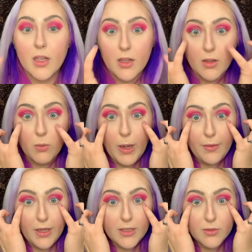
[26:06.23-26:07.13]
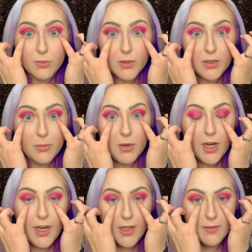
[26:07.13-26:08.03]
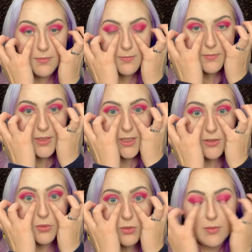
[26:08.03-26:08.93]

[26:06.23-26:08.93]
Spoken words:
Wow, that is really bright. That's cool.